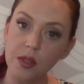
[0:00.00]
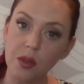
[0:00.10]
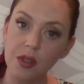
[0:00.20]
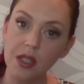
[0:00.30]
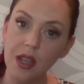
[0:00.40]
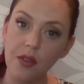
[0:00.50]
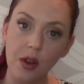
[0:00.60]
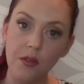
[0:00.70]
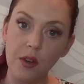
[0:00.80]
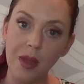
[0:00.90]
to receive their
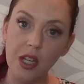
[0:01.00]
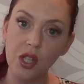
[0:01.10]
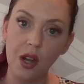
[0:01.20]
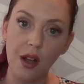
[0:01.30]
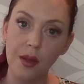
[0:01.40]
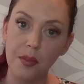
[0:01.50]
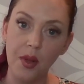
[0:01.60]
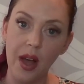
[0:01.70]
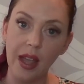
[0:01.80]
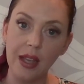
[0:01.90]
information on
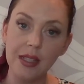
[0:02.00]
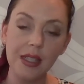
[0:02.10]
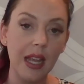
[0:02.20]
compliance.